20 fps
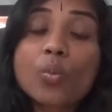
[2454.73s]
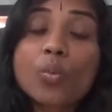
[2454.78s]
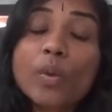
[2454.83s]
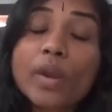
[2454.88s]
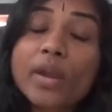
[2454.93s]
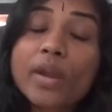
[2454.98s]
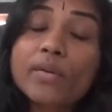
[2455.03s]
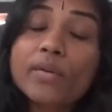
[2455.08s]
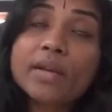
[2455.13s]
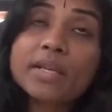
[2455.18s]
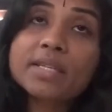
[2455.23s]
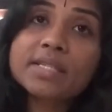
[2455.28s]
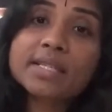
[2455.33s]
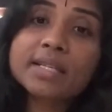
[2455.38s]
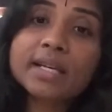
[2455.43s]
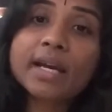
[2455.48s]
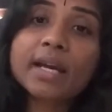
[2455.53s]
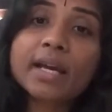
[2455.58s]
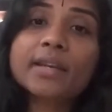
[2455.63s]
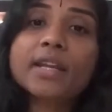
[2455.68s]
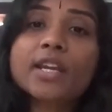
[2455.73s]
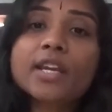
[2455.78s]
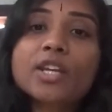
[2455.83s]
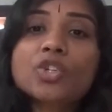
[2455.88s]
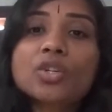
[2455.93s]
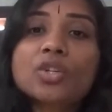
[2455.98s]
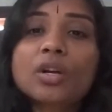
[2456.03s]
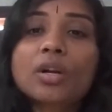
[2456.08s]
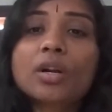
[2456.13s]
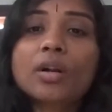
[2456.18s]
Whereas
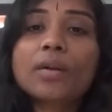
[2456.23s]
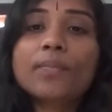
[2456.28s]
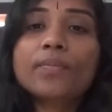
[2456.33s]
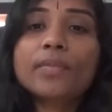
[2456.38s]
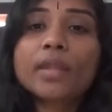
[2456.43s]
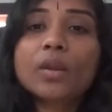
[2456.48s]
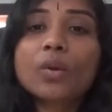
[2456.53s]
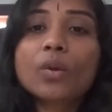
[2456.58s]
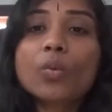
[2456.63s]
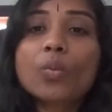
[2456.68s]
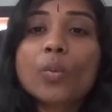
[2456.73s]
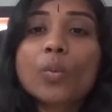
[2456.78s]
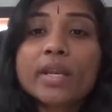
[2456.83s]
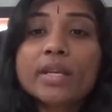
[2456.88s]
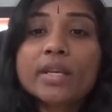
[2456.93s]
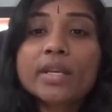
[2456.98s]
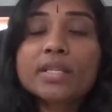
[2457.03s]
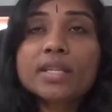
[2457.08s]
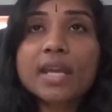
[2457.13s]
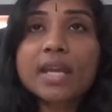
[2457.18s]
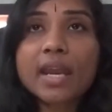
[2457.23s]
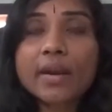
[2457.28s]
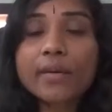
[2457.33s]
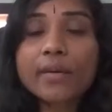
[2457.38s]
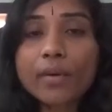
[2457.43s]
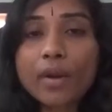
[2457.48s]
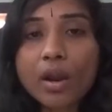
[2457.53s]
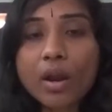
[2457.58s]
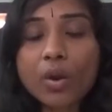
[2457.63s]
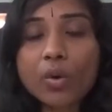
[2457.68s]
Ganesha went
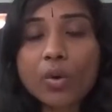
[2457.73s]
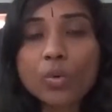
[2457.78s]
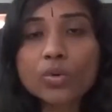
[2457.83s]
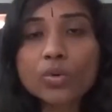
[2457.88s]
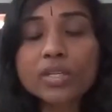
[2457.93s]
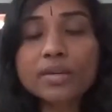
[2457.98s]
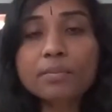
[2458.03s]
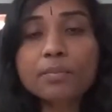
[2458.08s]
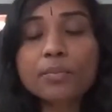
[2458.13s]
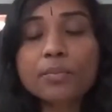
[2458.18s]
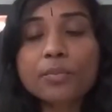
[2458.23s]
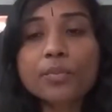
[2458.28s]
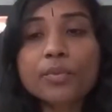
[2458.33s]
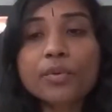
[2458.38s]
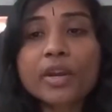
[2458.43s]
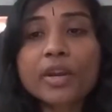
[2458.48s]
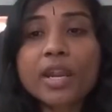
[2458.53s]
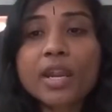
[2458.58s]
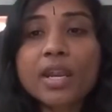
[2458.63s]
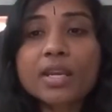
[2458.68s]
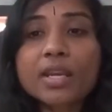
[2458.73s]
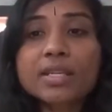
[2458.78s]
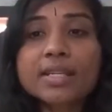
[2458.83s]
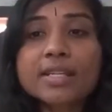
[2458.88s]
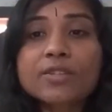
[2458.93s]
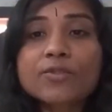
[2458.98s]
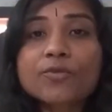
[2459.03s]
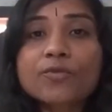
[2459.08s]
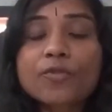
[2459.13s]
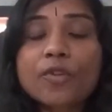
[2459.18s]
around and prayed
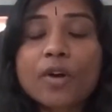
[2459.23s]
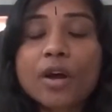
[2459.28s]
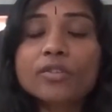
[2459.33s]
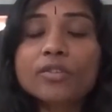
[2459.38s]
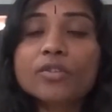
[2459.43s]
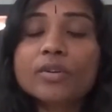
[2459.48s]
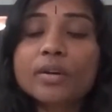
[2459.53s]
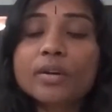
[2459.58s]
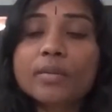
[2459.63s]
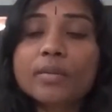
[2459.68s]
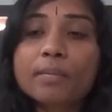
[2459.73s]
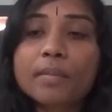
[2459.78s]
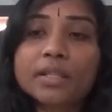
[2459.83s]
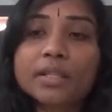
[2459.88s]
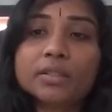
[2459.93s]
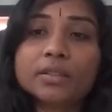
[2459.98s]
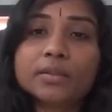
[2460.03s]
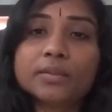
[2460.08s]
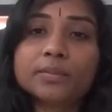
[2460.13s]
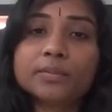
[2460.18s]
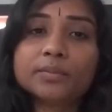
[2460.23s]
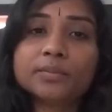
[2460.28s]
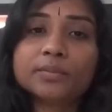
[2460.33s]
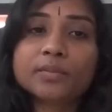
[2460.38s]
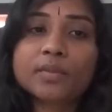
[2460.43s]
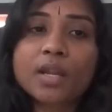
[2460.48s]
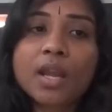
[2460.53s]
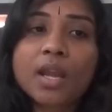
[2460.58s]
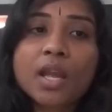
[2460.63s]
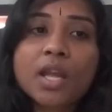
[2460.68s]
his father and mother.
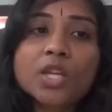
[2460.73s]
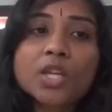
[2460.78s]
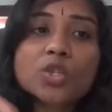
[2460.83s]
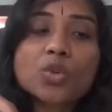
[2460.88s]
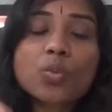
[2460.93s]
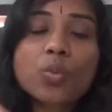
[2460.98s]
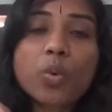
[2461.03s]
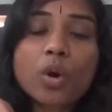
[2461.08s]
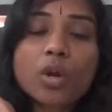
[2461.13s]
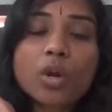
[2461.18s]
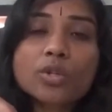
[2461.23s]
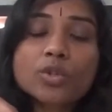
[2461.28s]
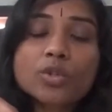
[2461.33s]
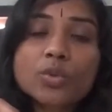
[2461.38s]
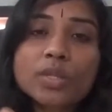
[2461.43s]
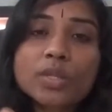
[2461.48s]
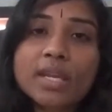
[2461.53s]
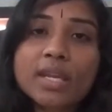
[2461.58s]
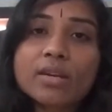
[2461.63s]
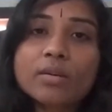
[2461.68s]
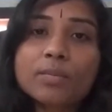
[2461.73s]
So what do they